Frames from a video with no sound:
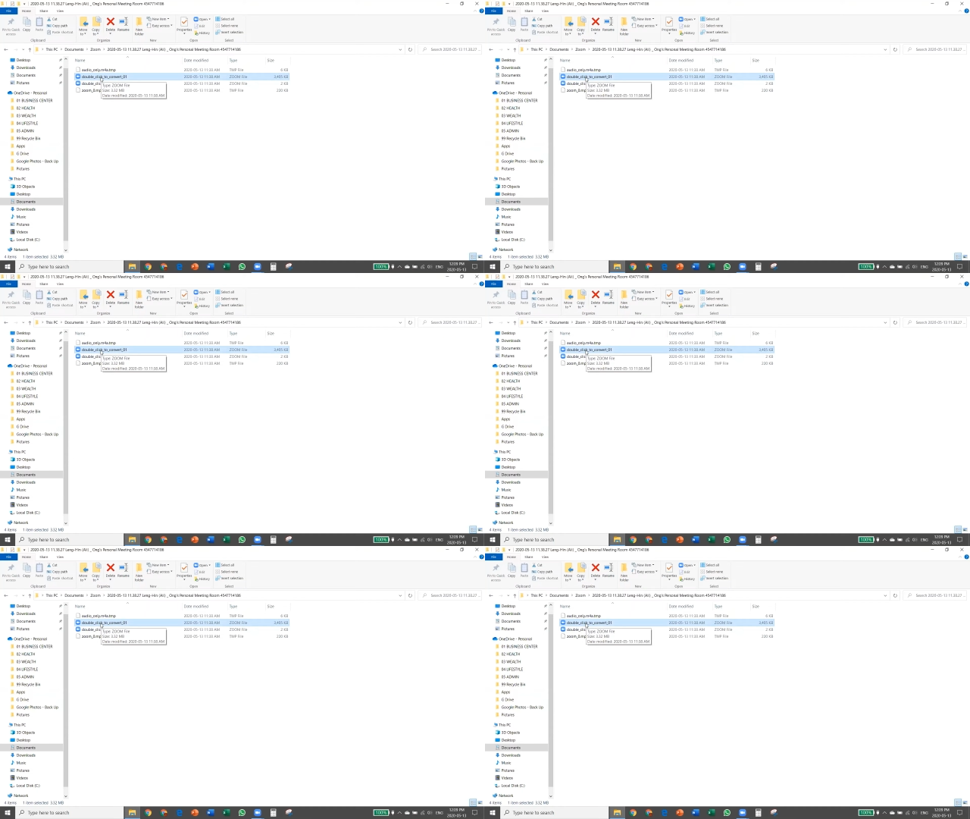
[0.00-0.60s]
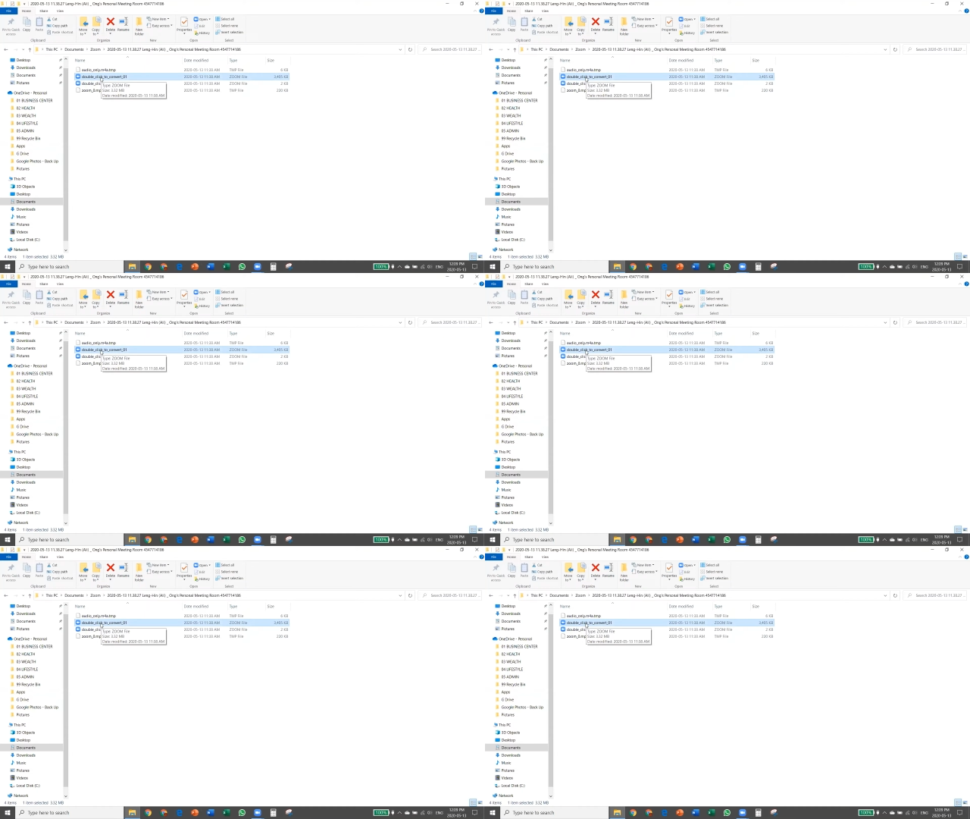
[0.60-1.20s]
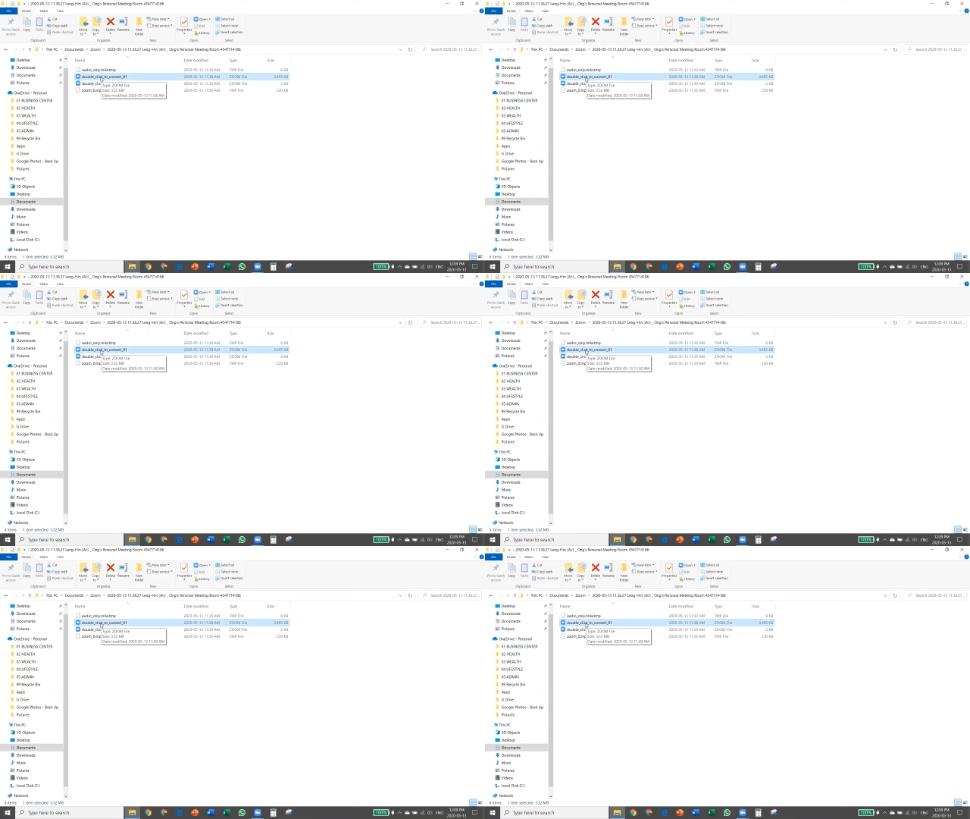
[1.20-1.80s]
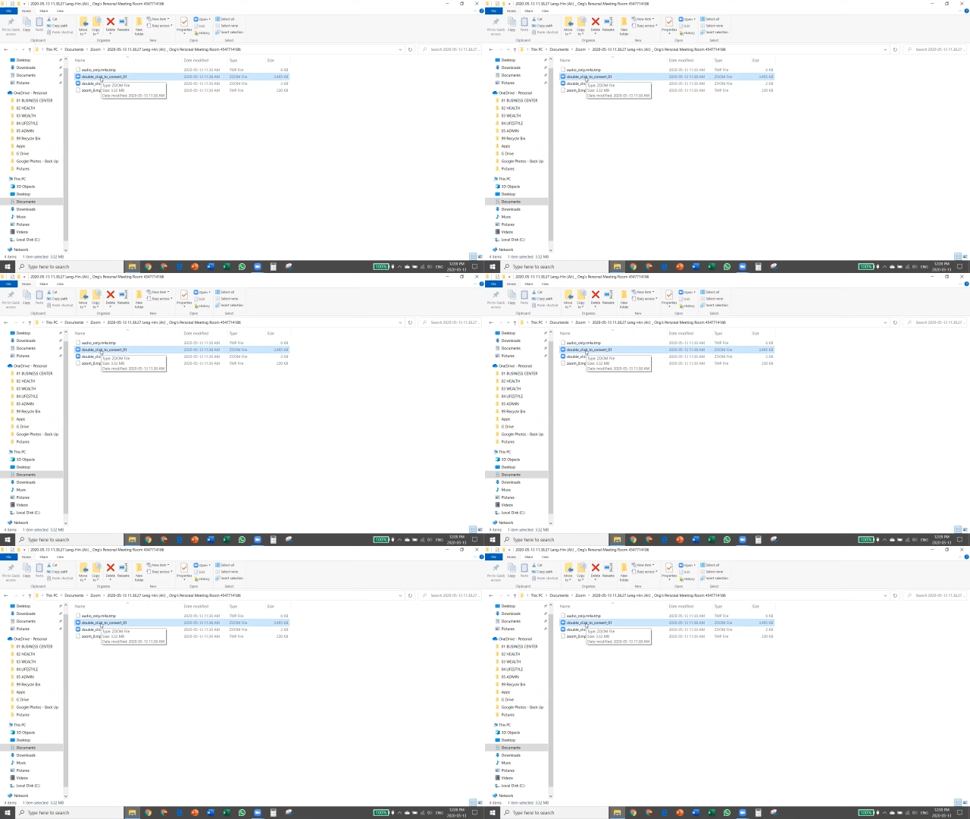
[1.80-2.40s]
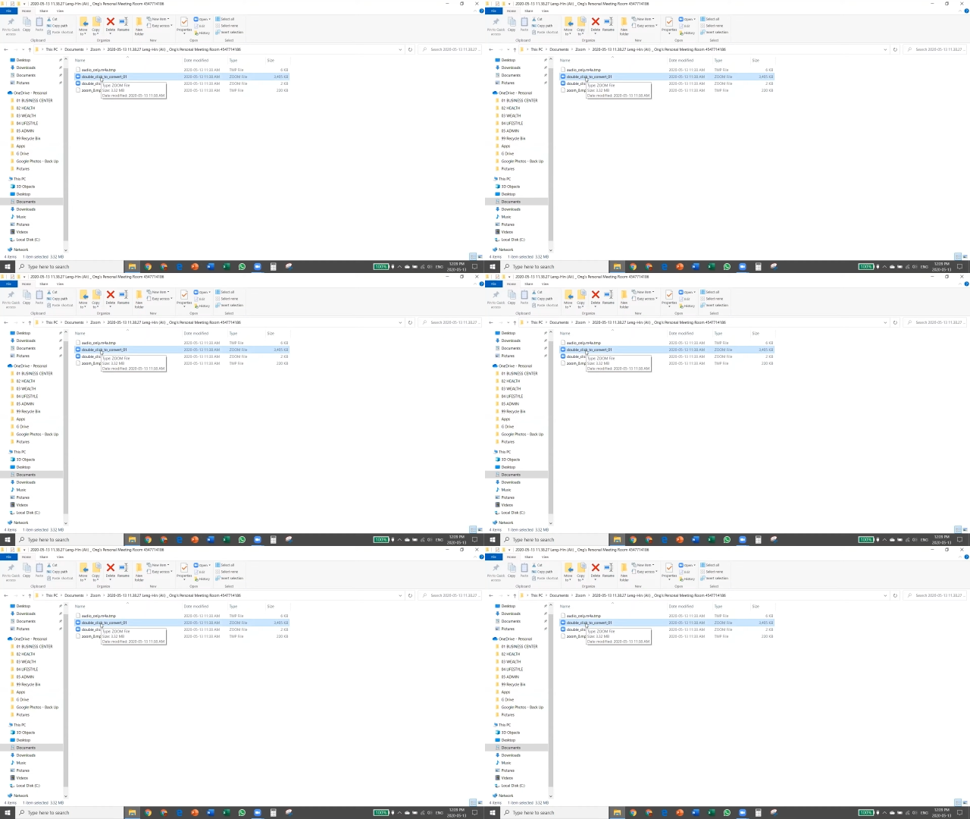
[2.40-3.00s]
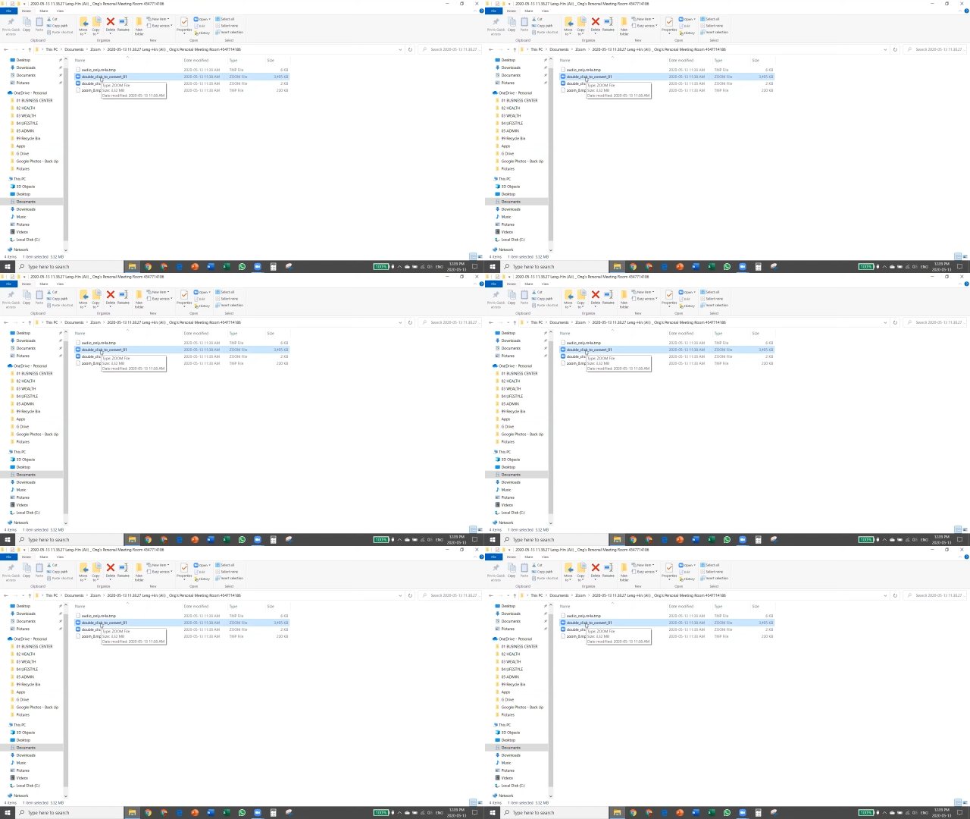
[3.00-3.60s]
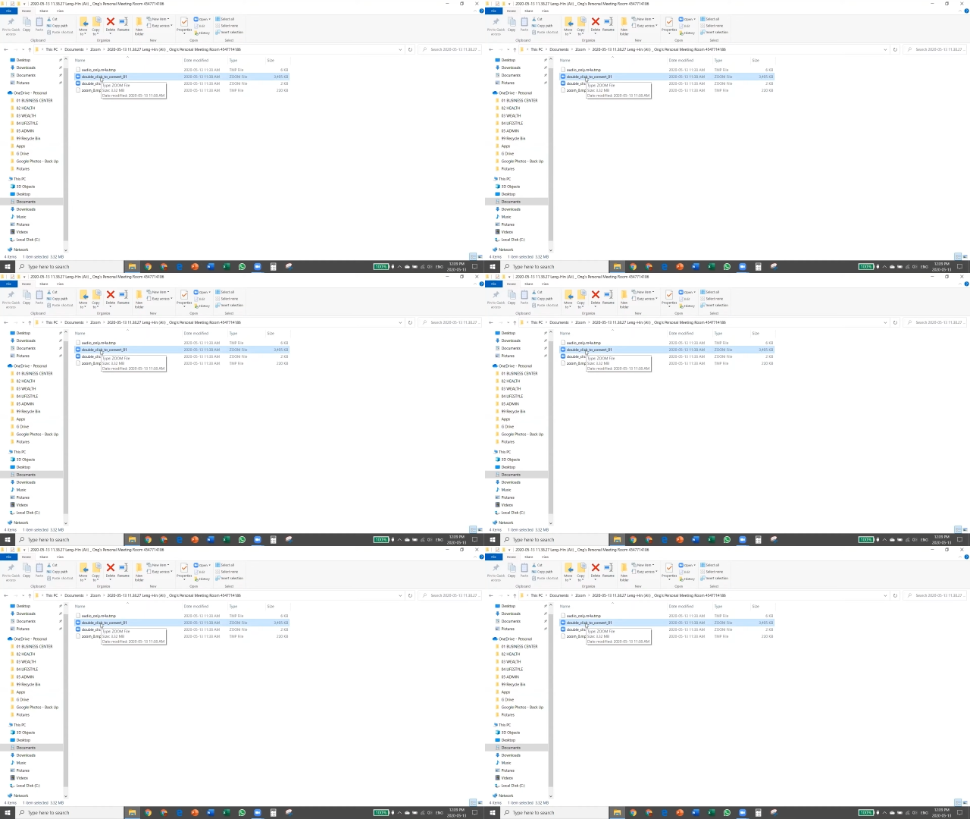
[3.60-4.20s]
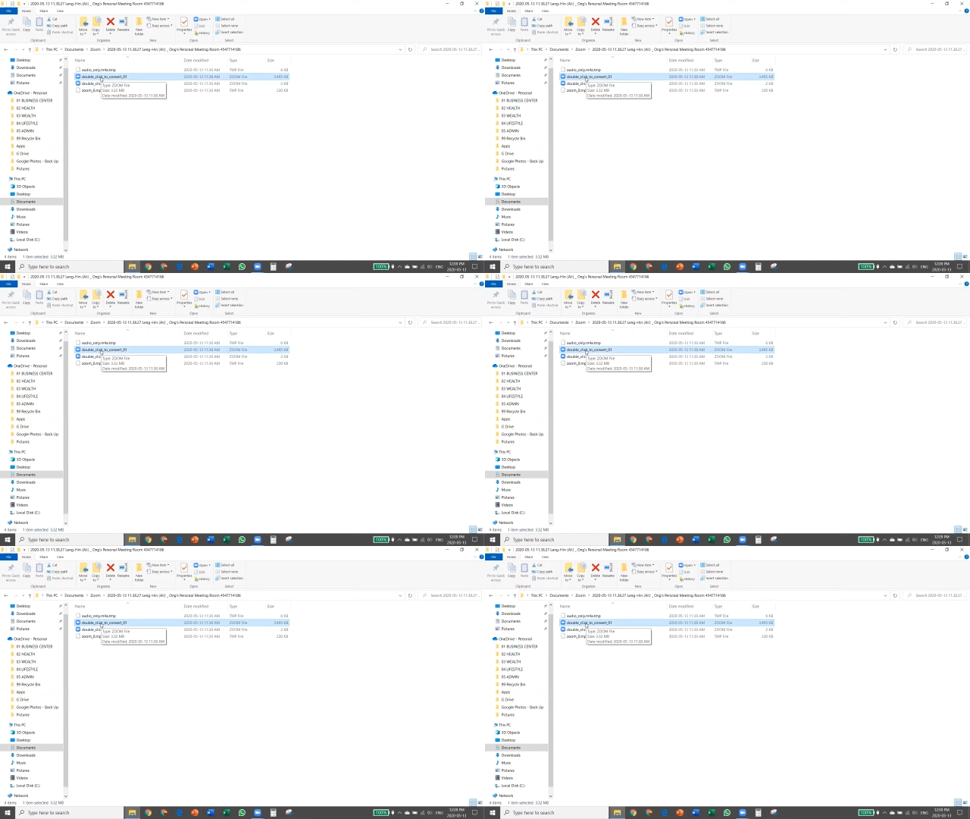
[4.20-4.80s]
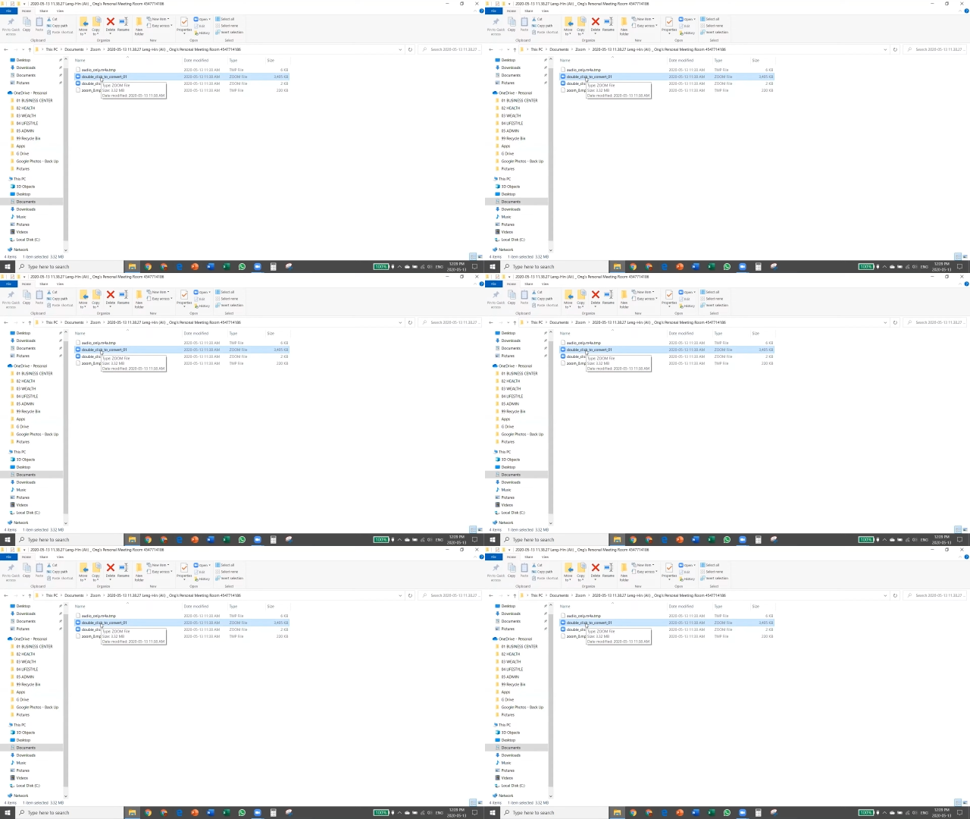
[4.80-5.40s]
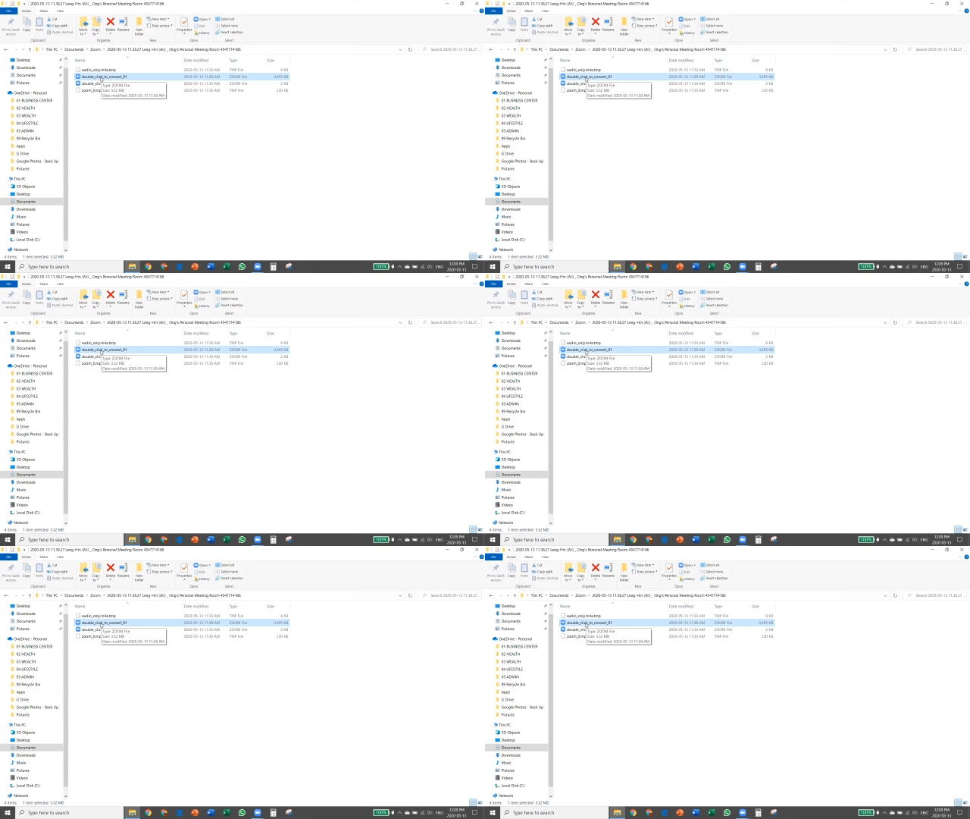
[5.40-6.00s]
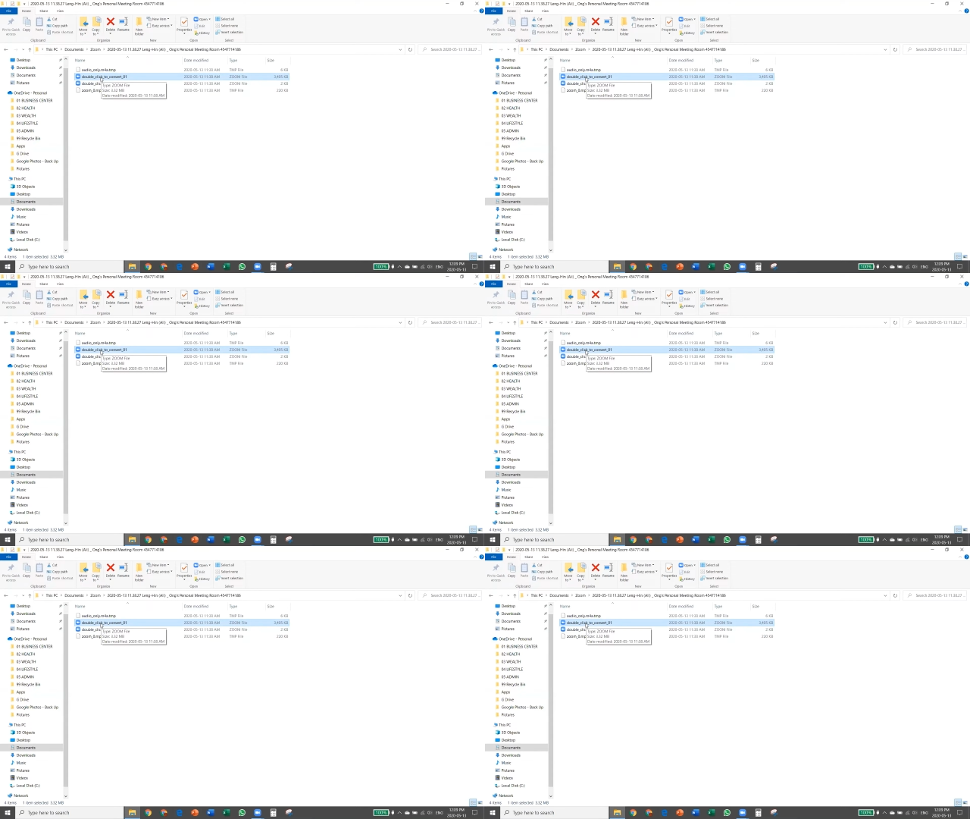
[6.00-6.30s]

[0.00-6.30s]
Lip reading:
Nobody's mouth can be seen.